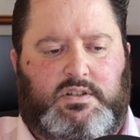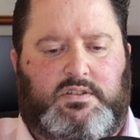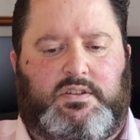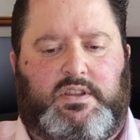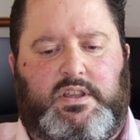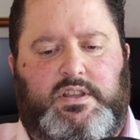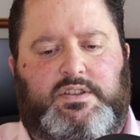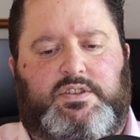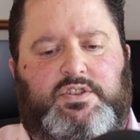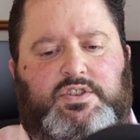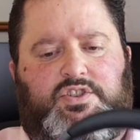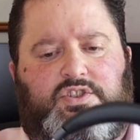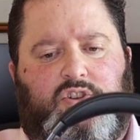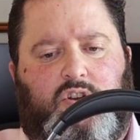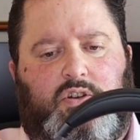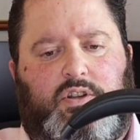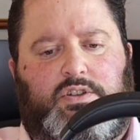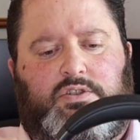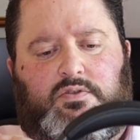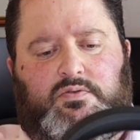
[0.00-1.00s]
These are
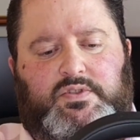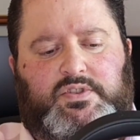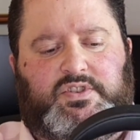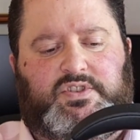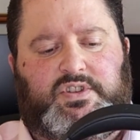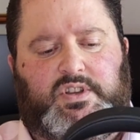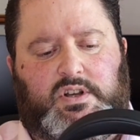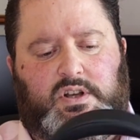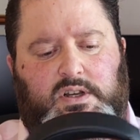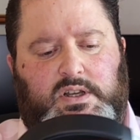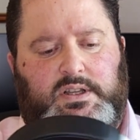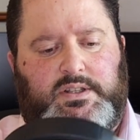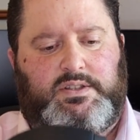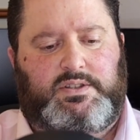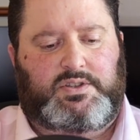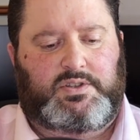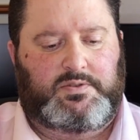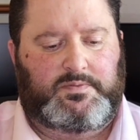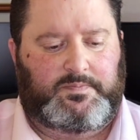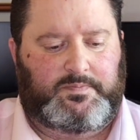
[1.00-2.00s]
solid on the
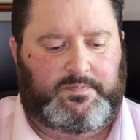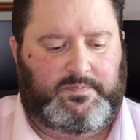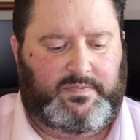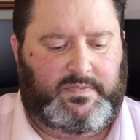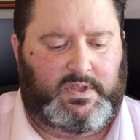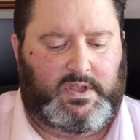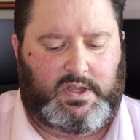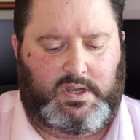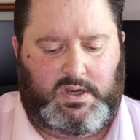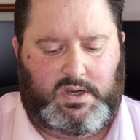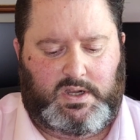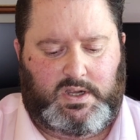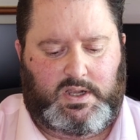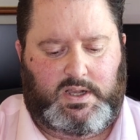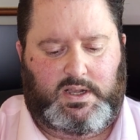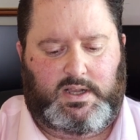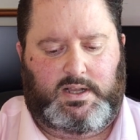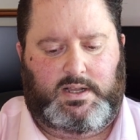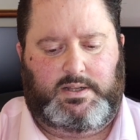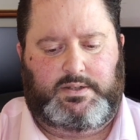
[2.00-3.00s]
sides,
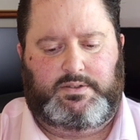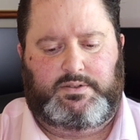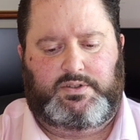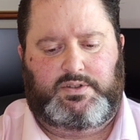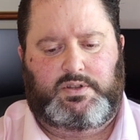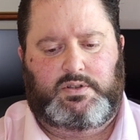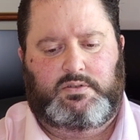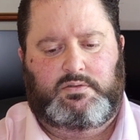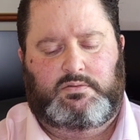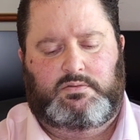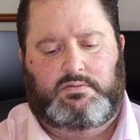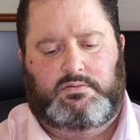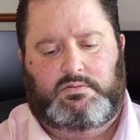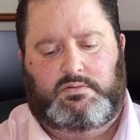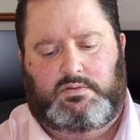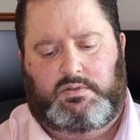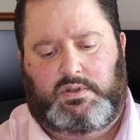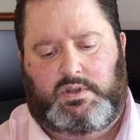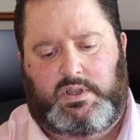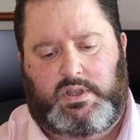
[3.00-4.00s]
and
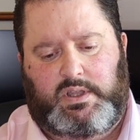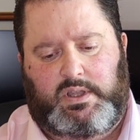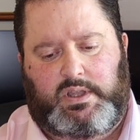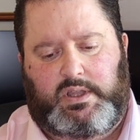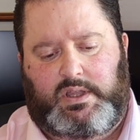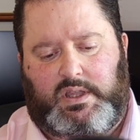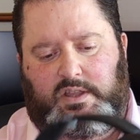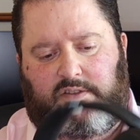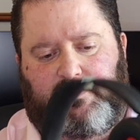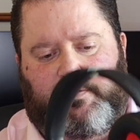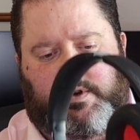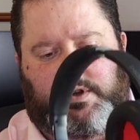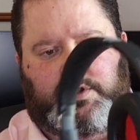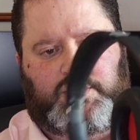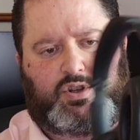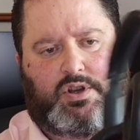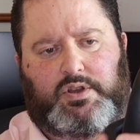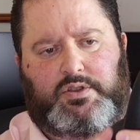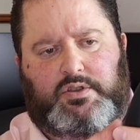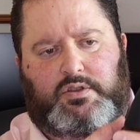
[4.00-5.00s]
if I
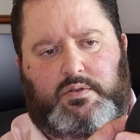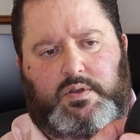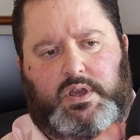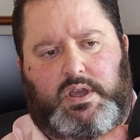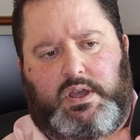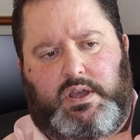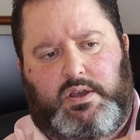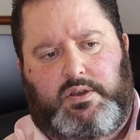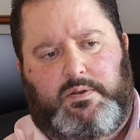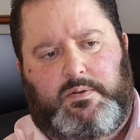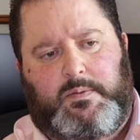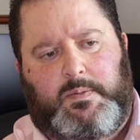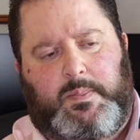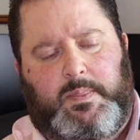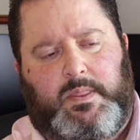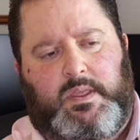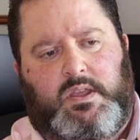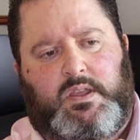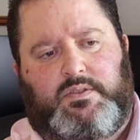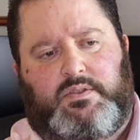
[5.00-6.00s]
show you here,
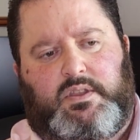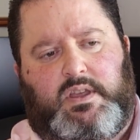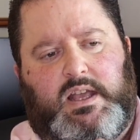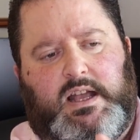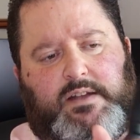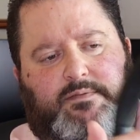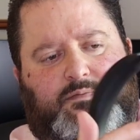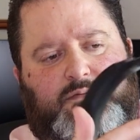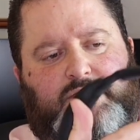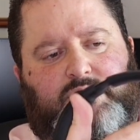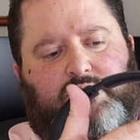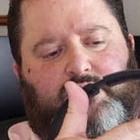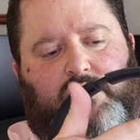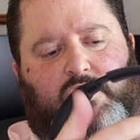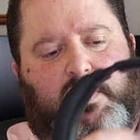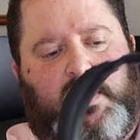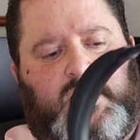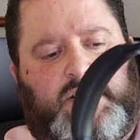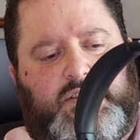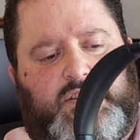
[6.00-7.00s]
they have the
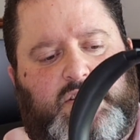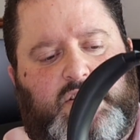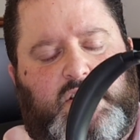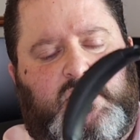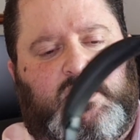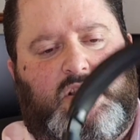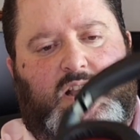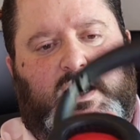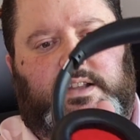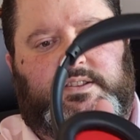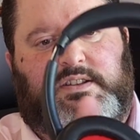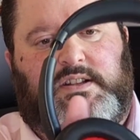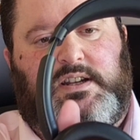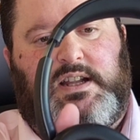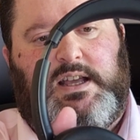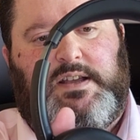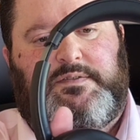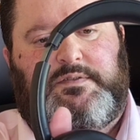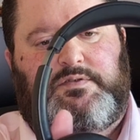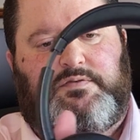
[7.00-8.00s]
right and the
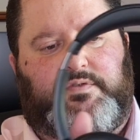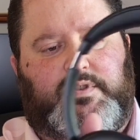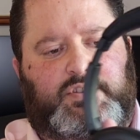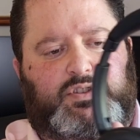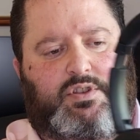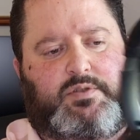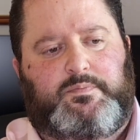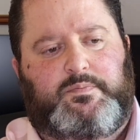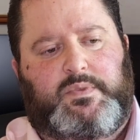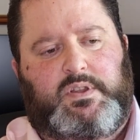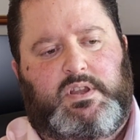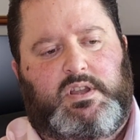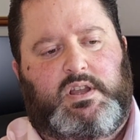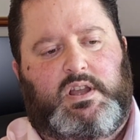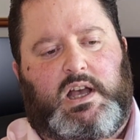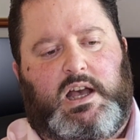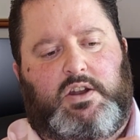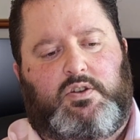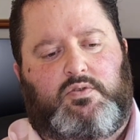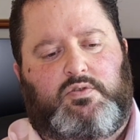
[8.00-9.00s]
left rhythm,
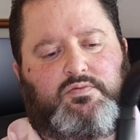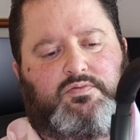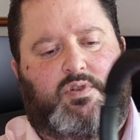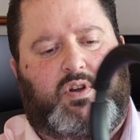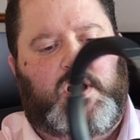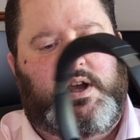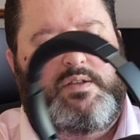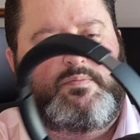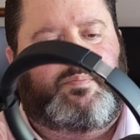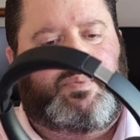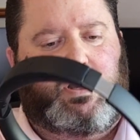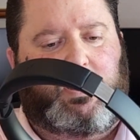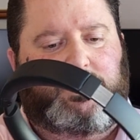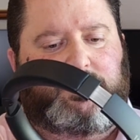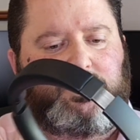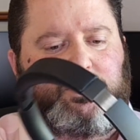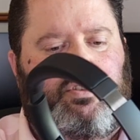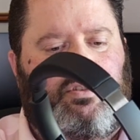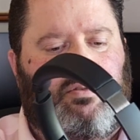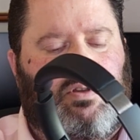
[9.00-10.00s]
and on the right
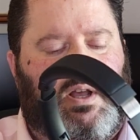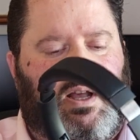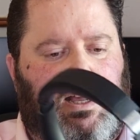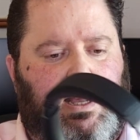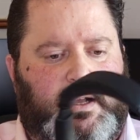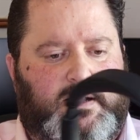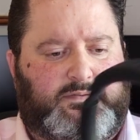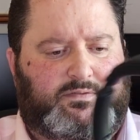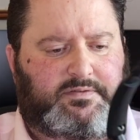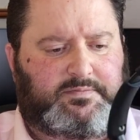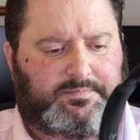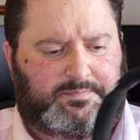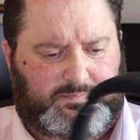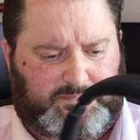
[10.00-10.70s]
buds you have